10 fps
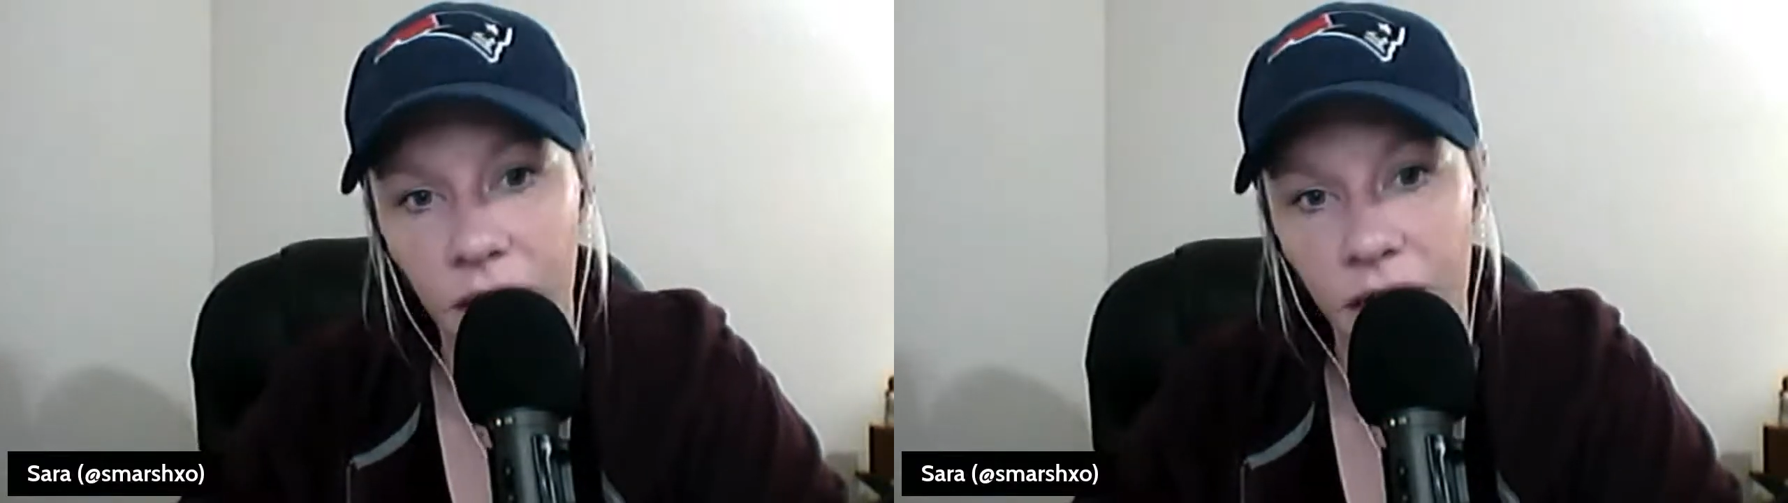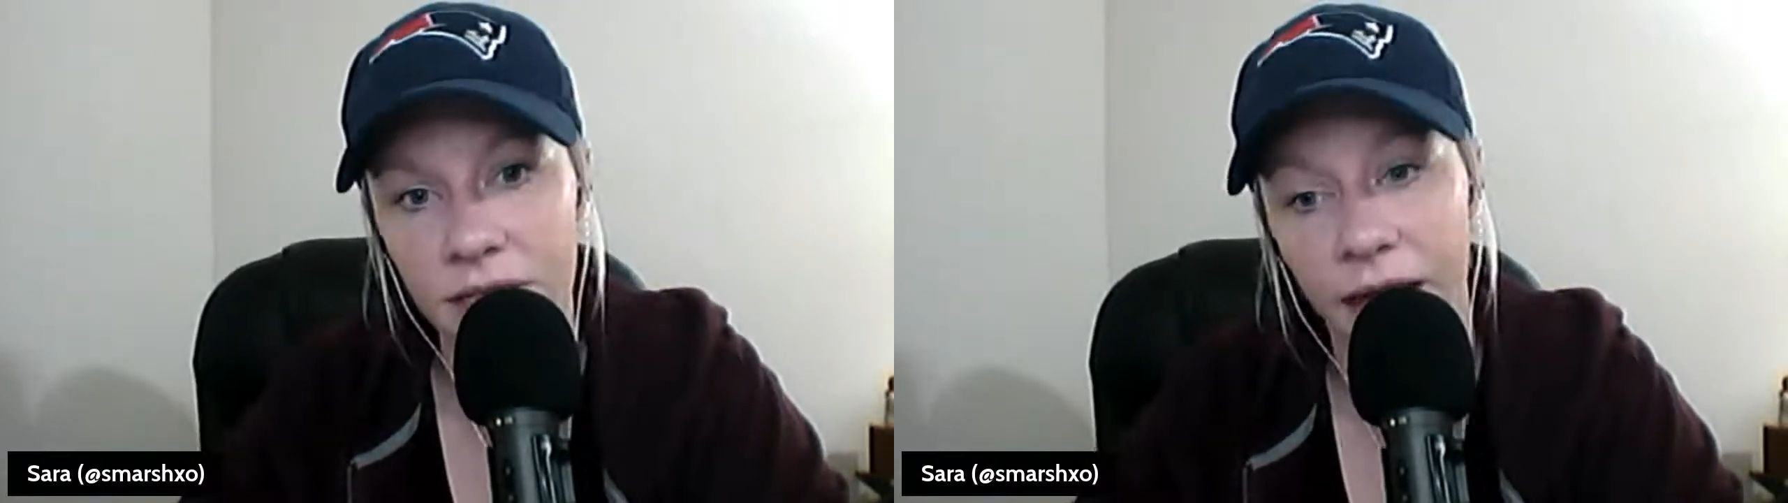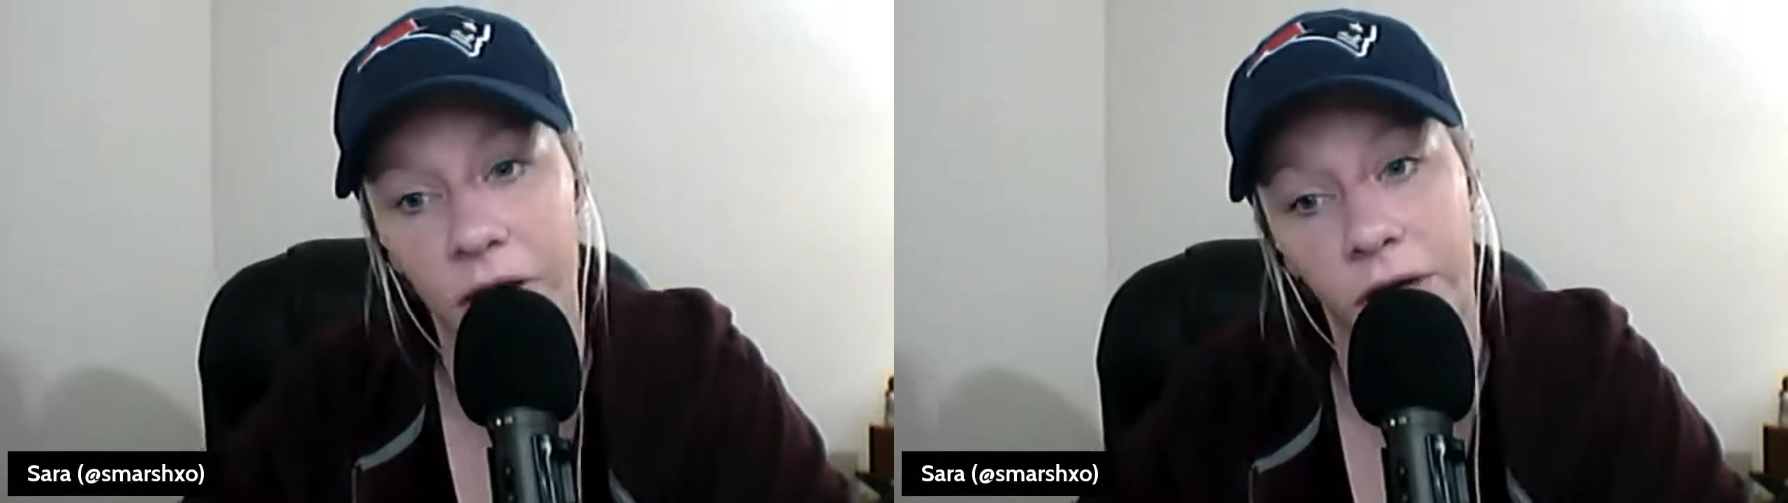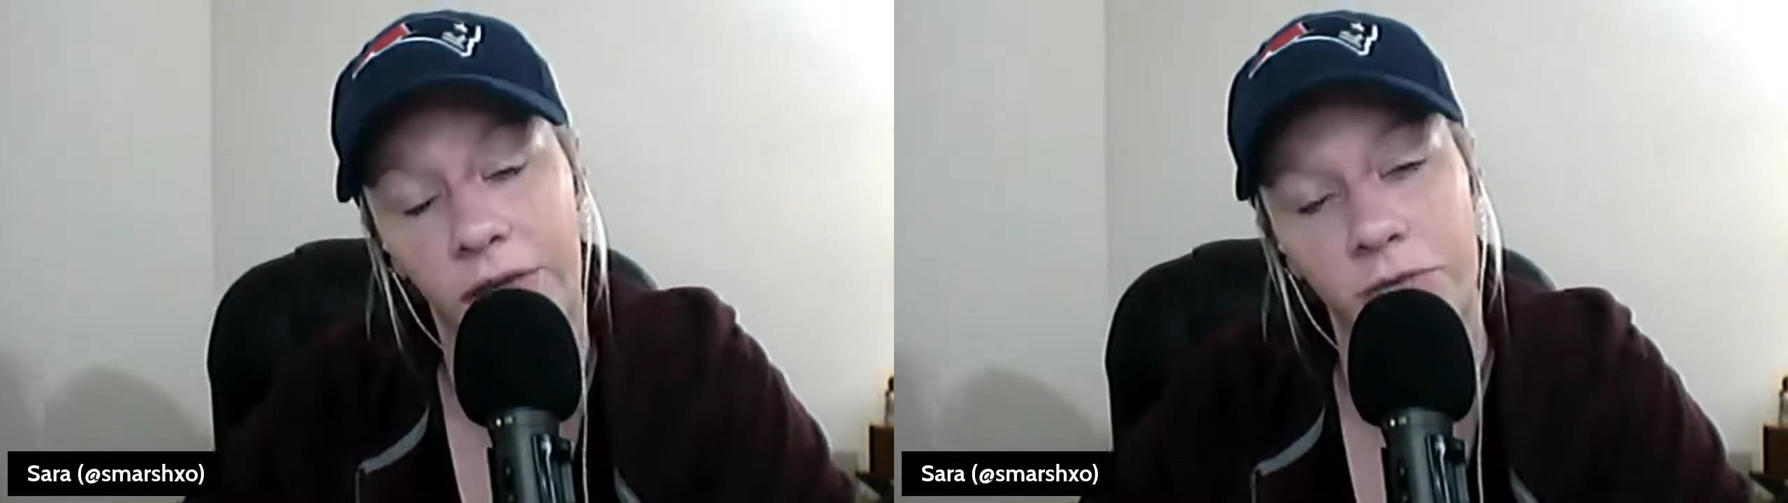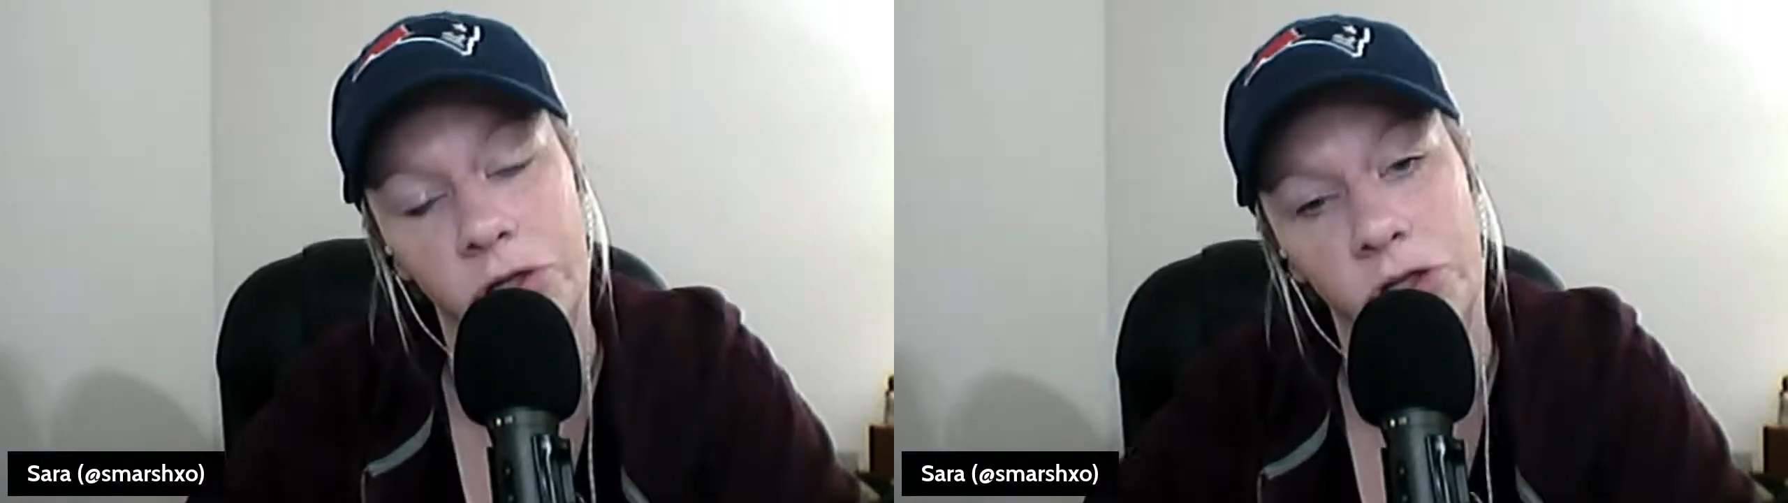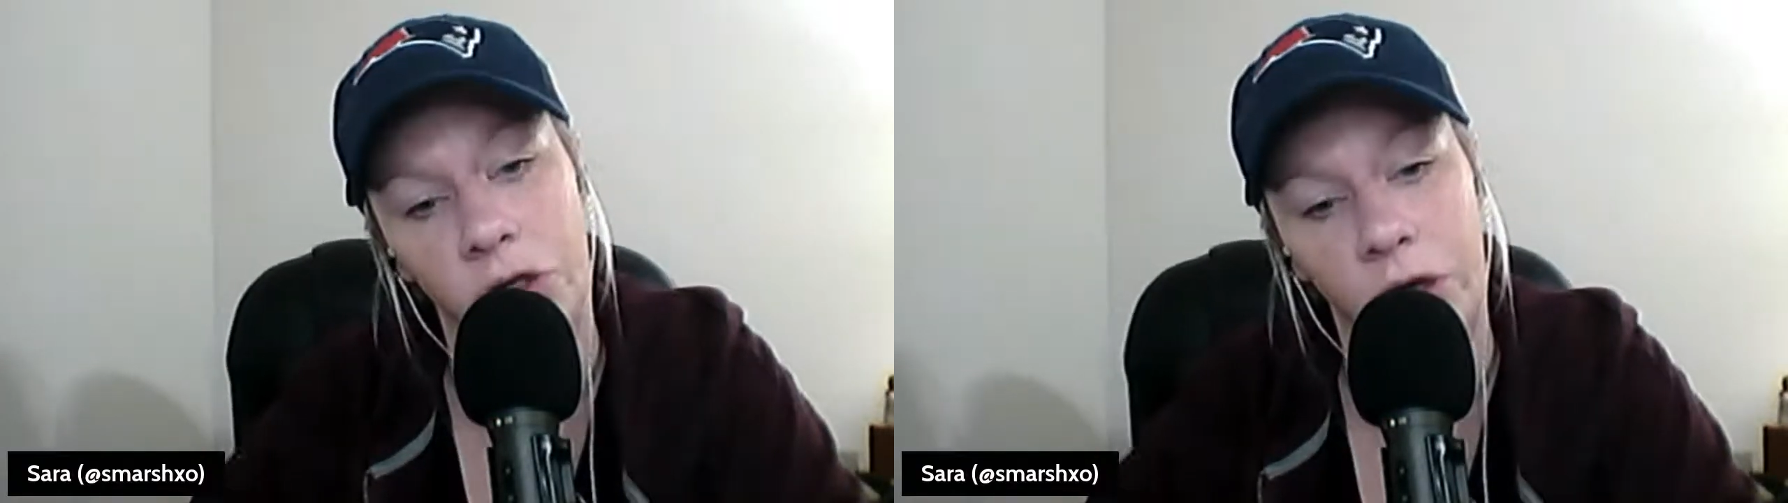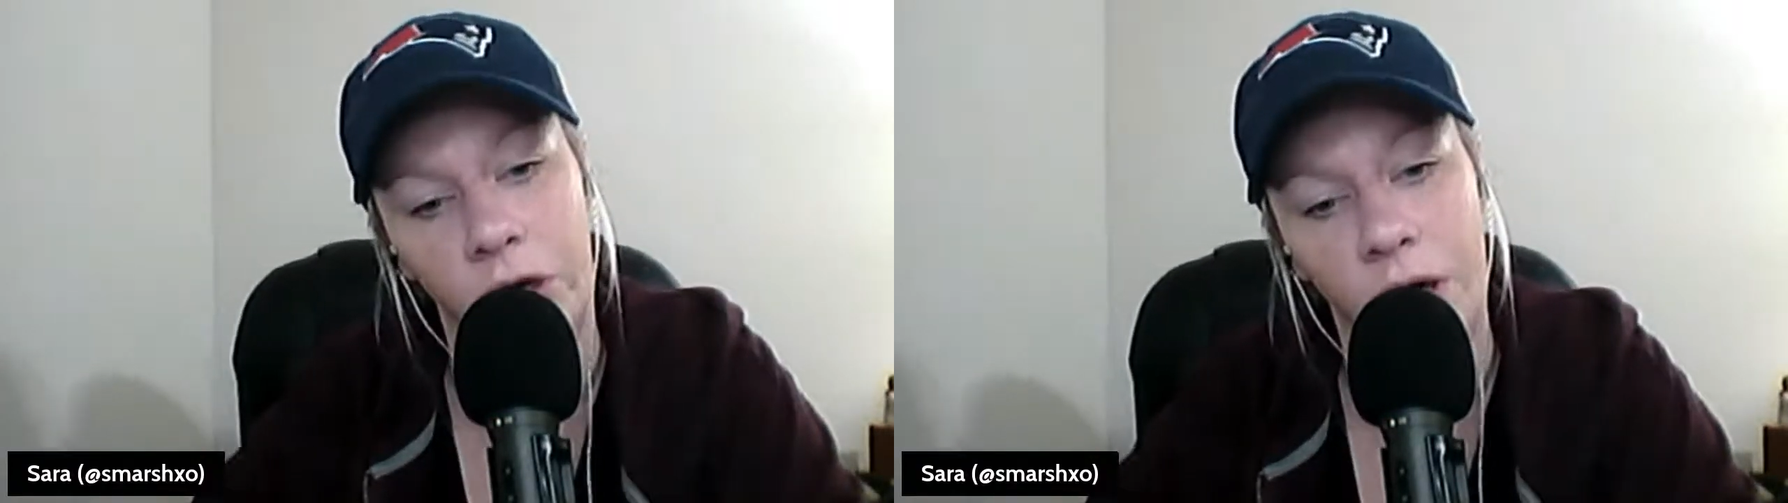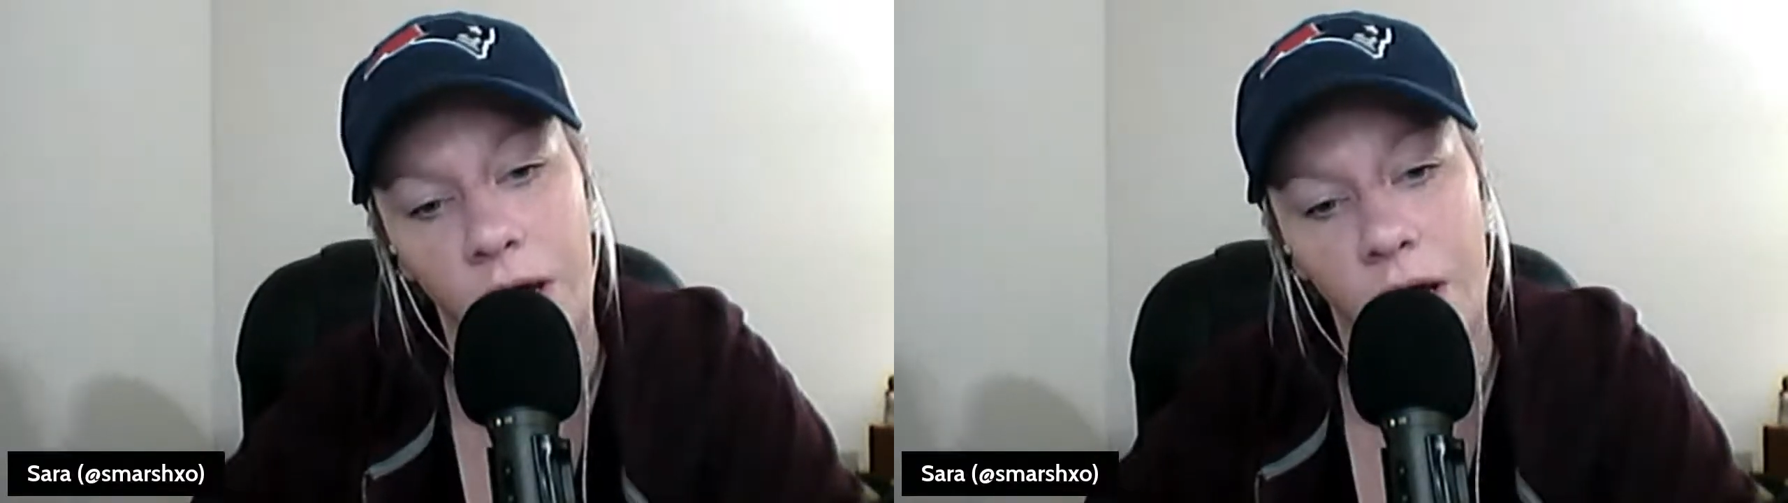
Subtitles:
Saturday for sure.